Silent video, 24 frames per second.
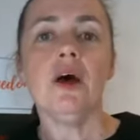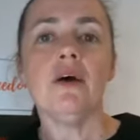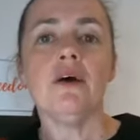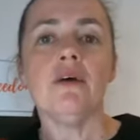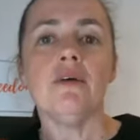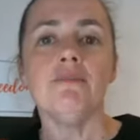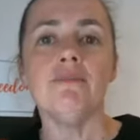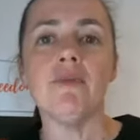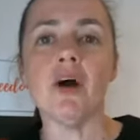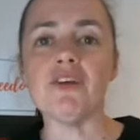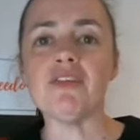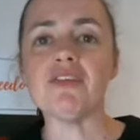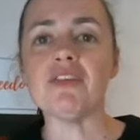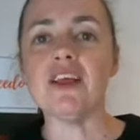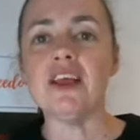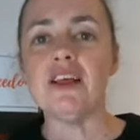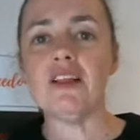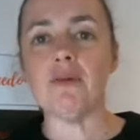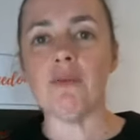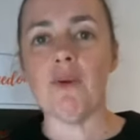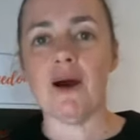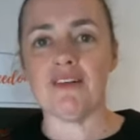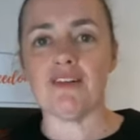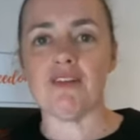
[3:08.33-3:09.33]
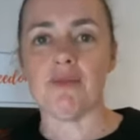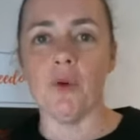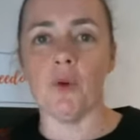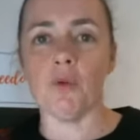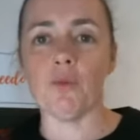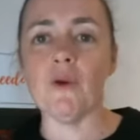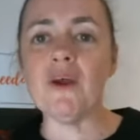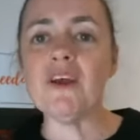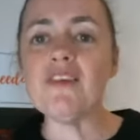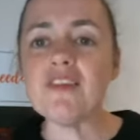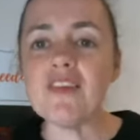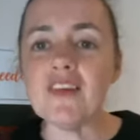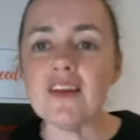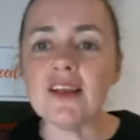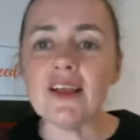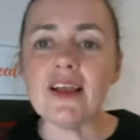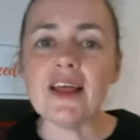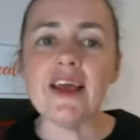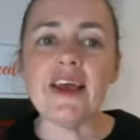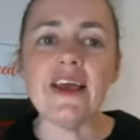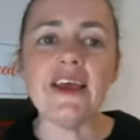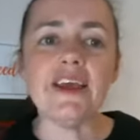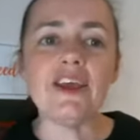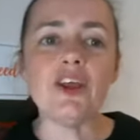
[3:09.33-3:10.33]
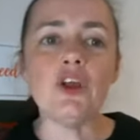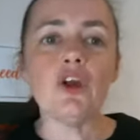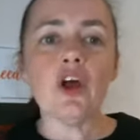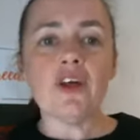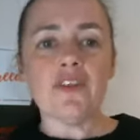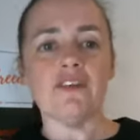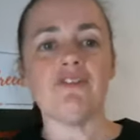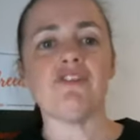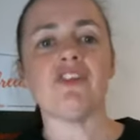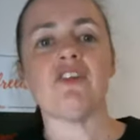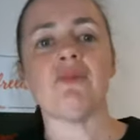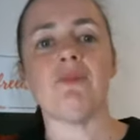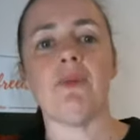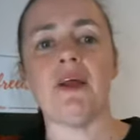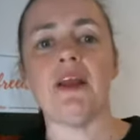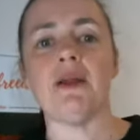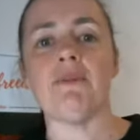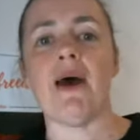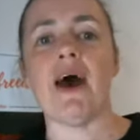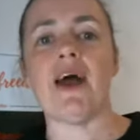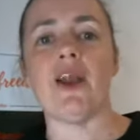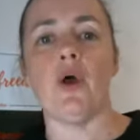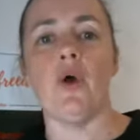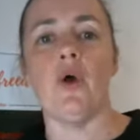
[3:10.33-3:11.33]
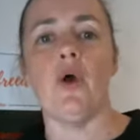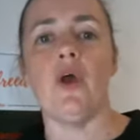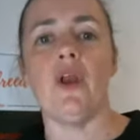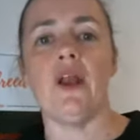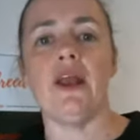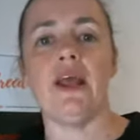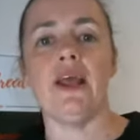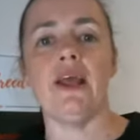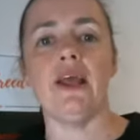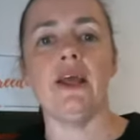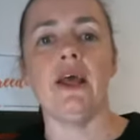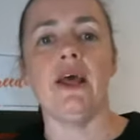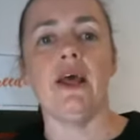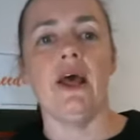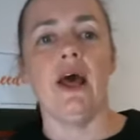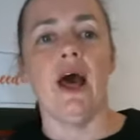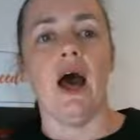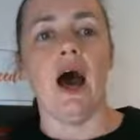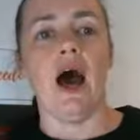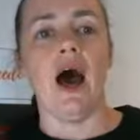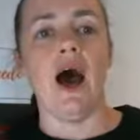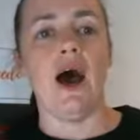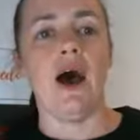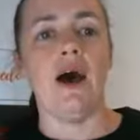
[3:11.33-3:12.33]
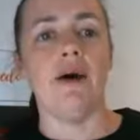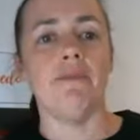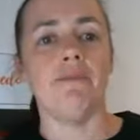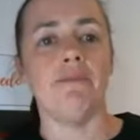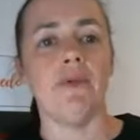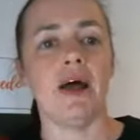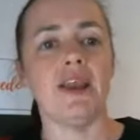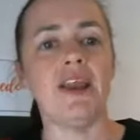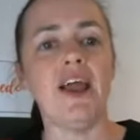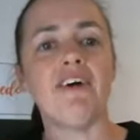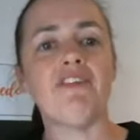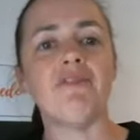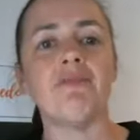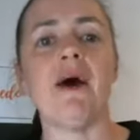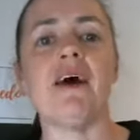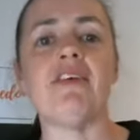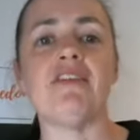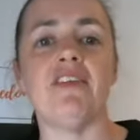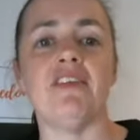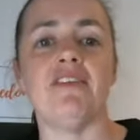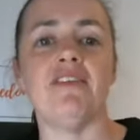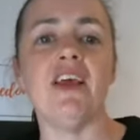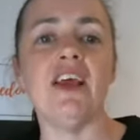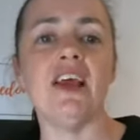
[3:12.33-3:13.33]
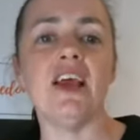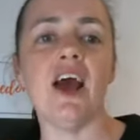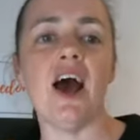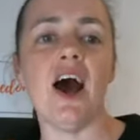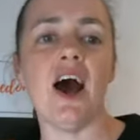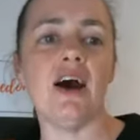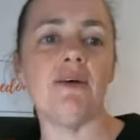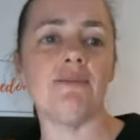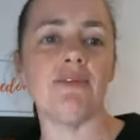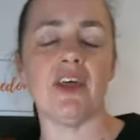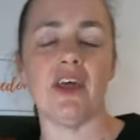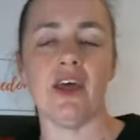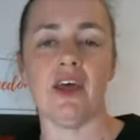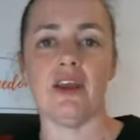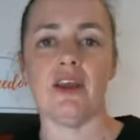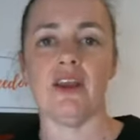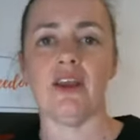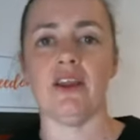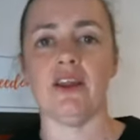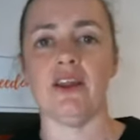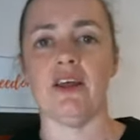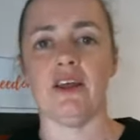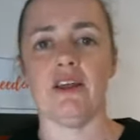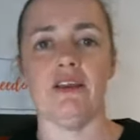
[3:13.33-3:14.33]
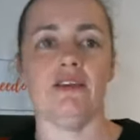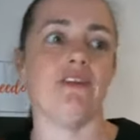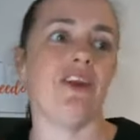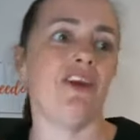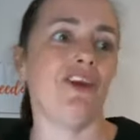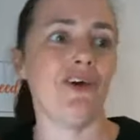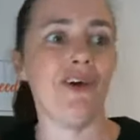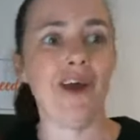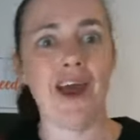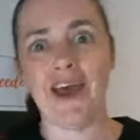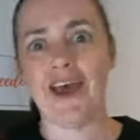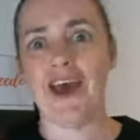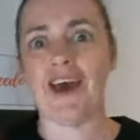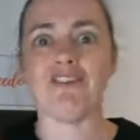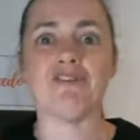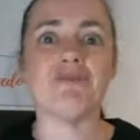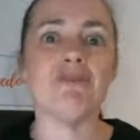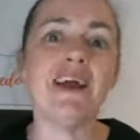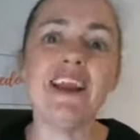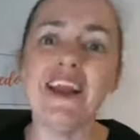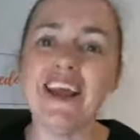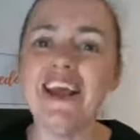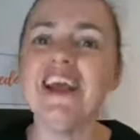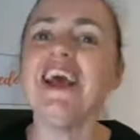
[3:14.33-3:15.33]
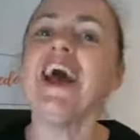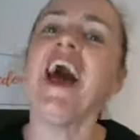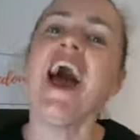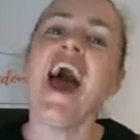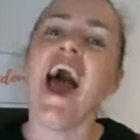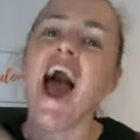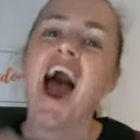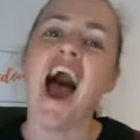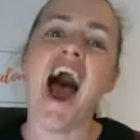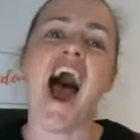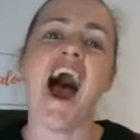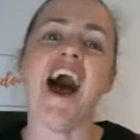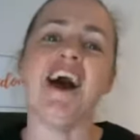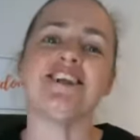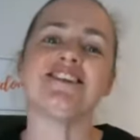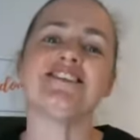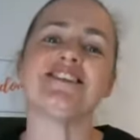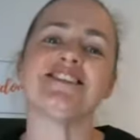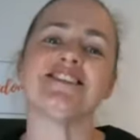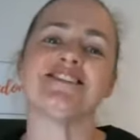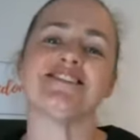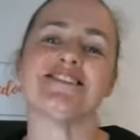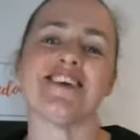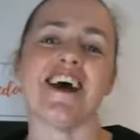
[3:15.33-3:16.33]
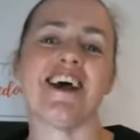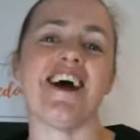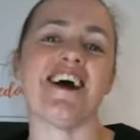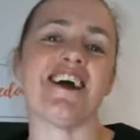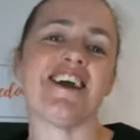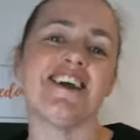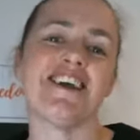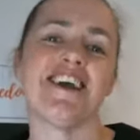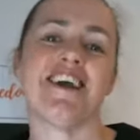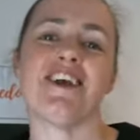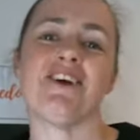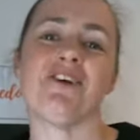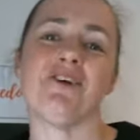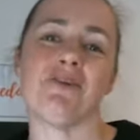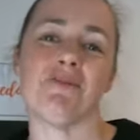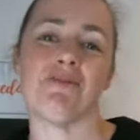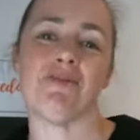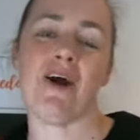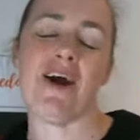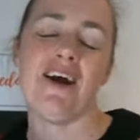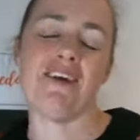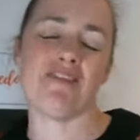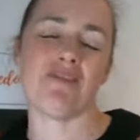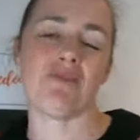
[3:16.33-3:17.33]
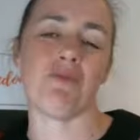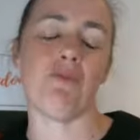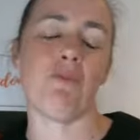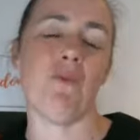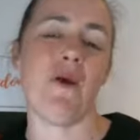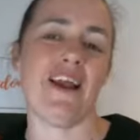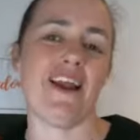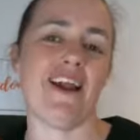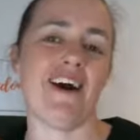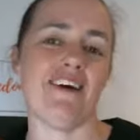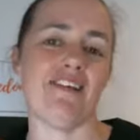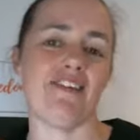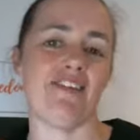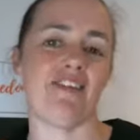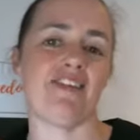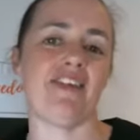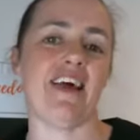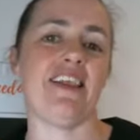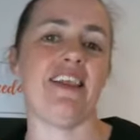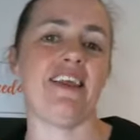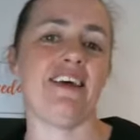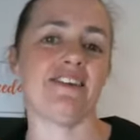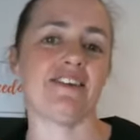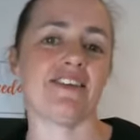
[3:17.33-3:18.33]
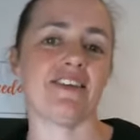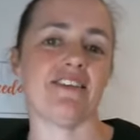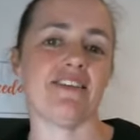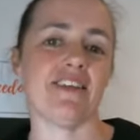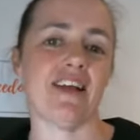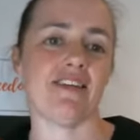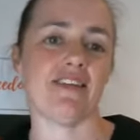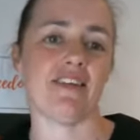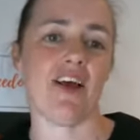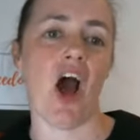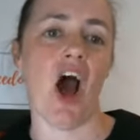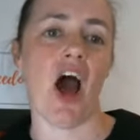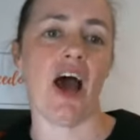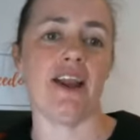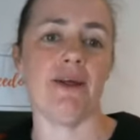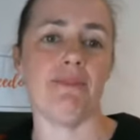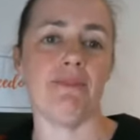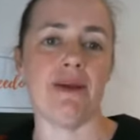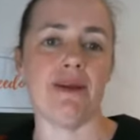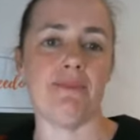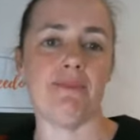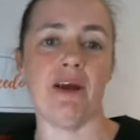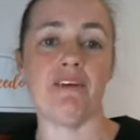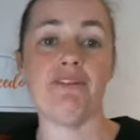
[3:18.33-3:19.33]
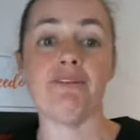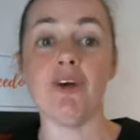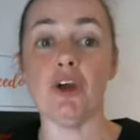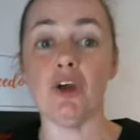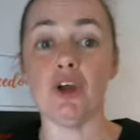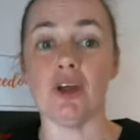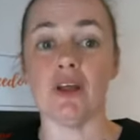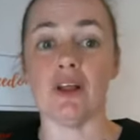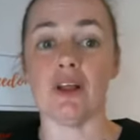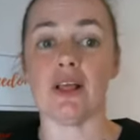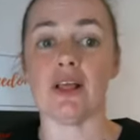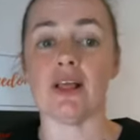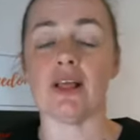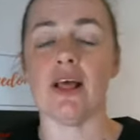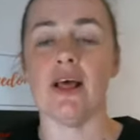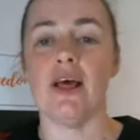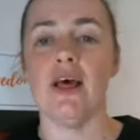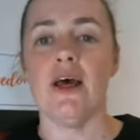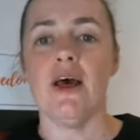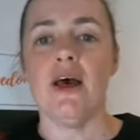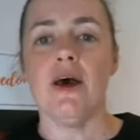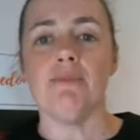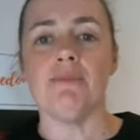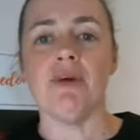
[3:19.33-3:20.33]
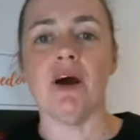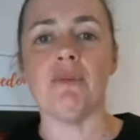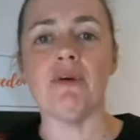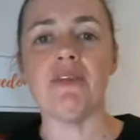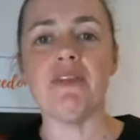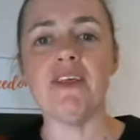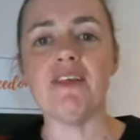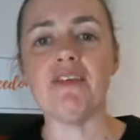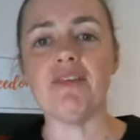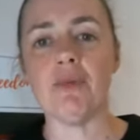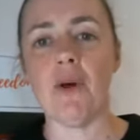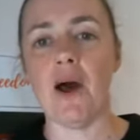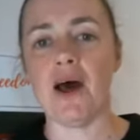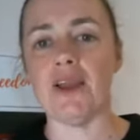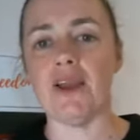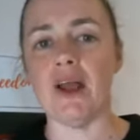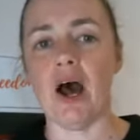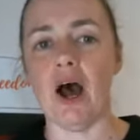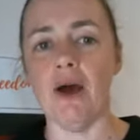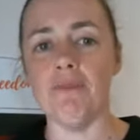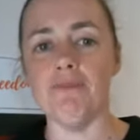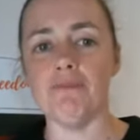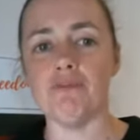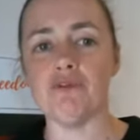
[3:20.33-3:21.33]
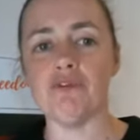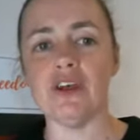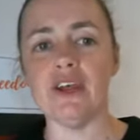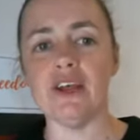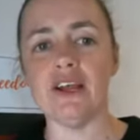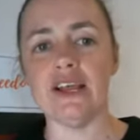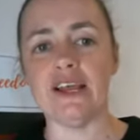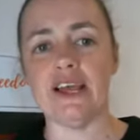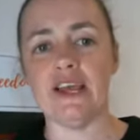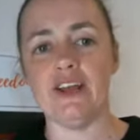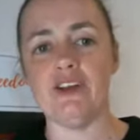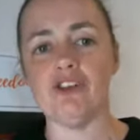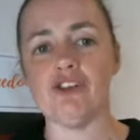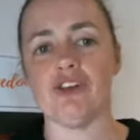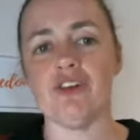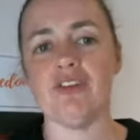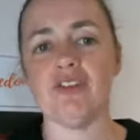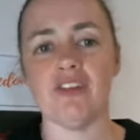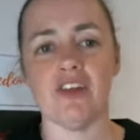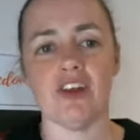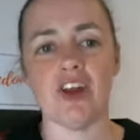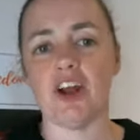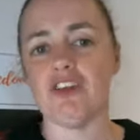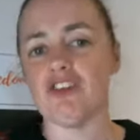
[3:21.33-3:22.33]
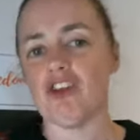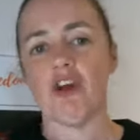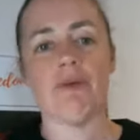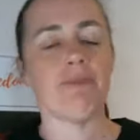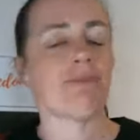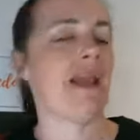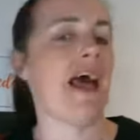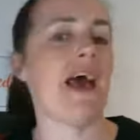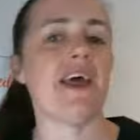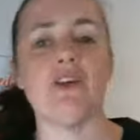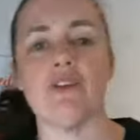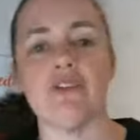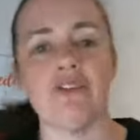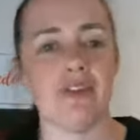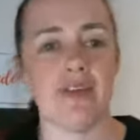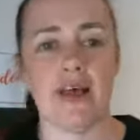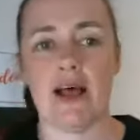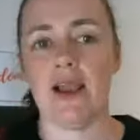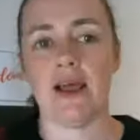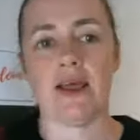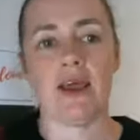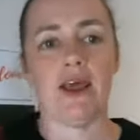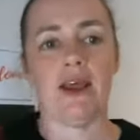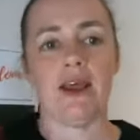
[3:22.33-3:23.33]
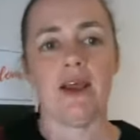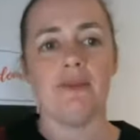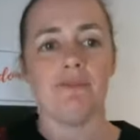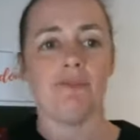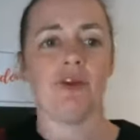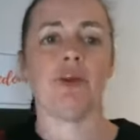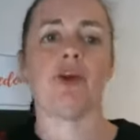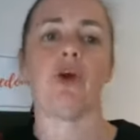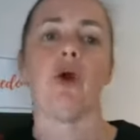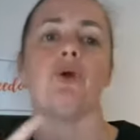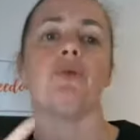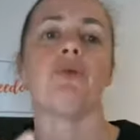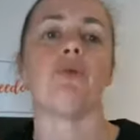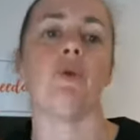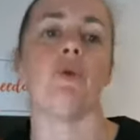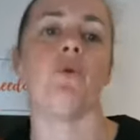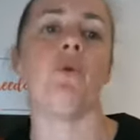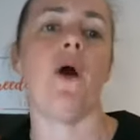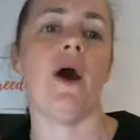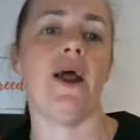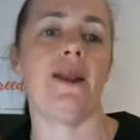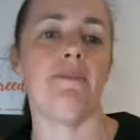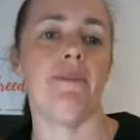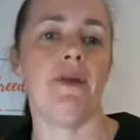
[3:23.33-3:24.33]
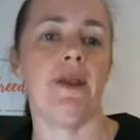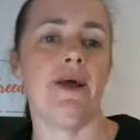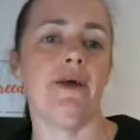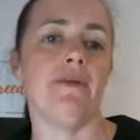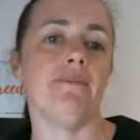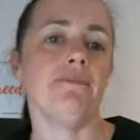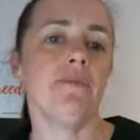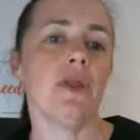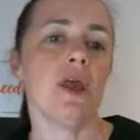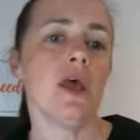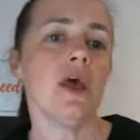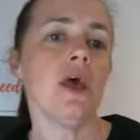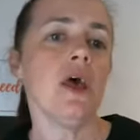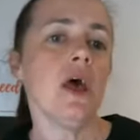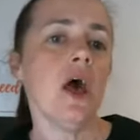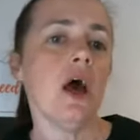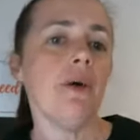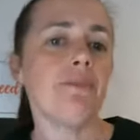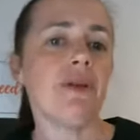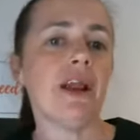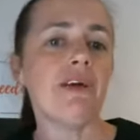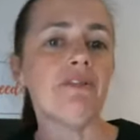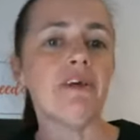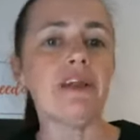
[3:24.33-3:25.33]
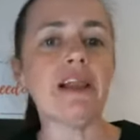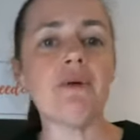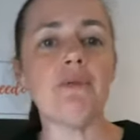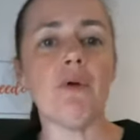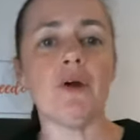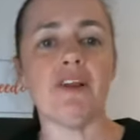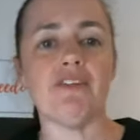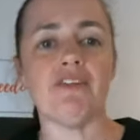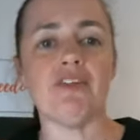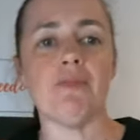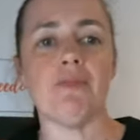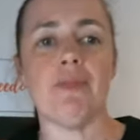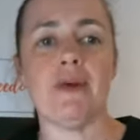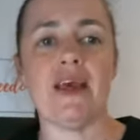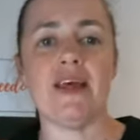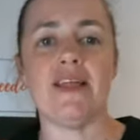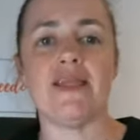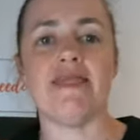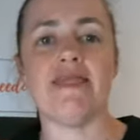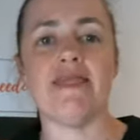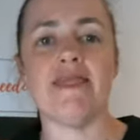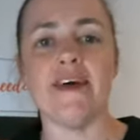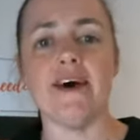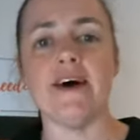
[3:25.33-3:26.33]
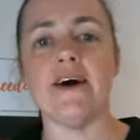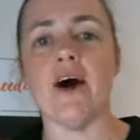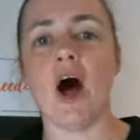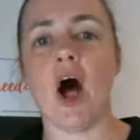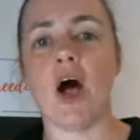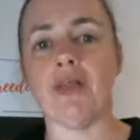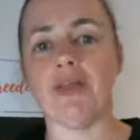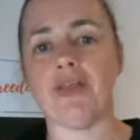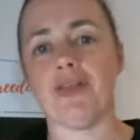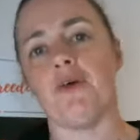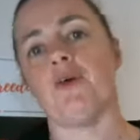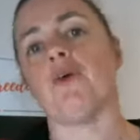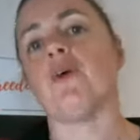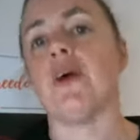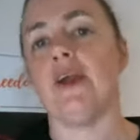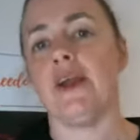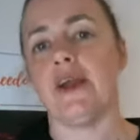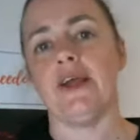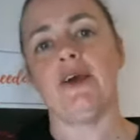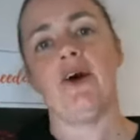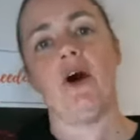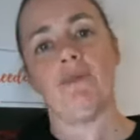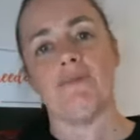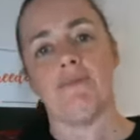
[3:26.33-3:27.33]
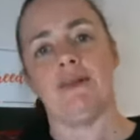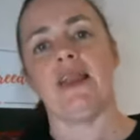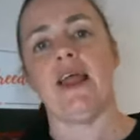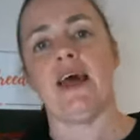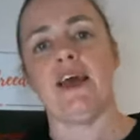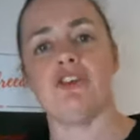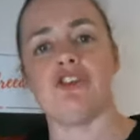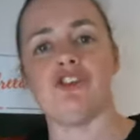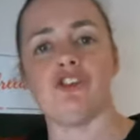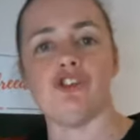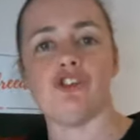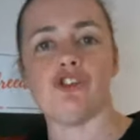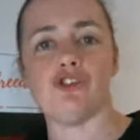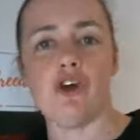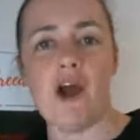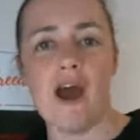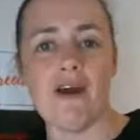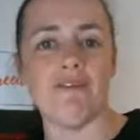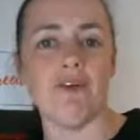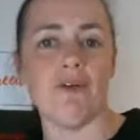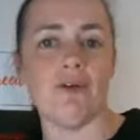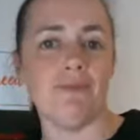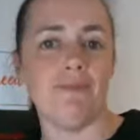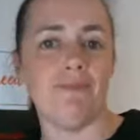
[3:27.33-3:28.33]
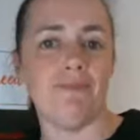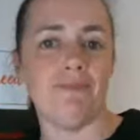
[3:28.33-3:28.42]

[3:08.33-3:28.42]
Mostly the ones more recently, they've just been about earning enough passive income that I have money and that I can get a good price when I sell it, because that's kind of been my focus. But with this one, I'm really interested. I don't plan on selling it, and I'm going to go through why in a minute. But I really want it to be the authority on Malaysia travel.